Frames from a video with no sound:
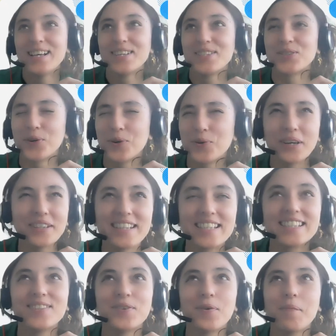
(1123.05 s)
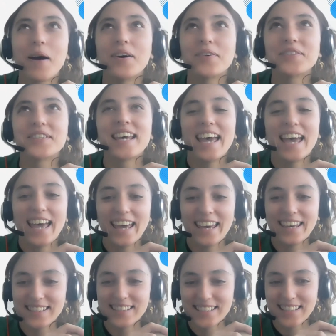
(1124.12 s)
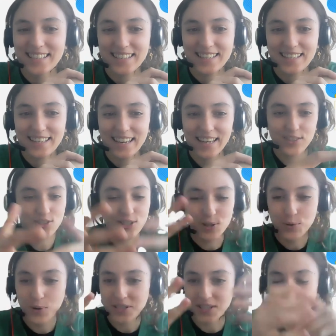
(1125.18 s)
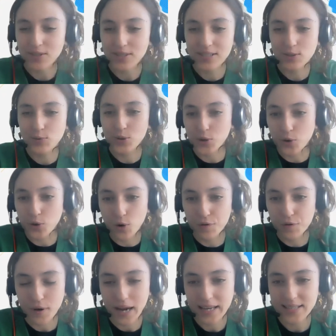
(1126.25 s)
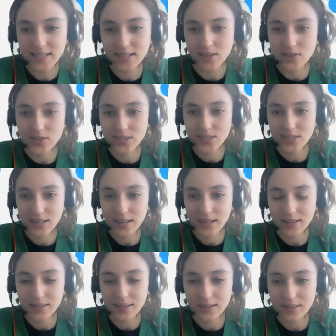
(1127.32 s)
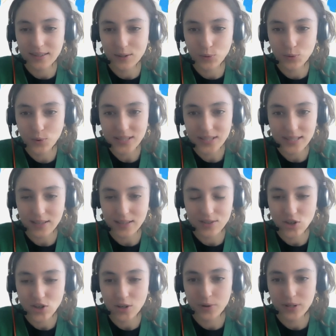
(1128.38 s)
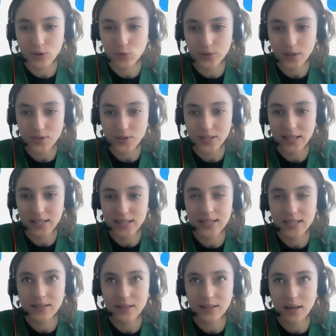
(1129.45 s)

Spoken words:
So what is it about? And she was like, it was a call for ideas. And it was like January 2018.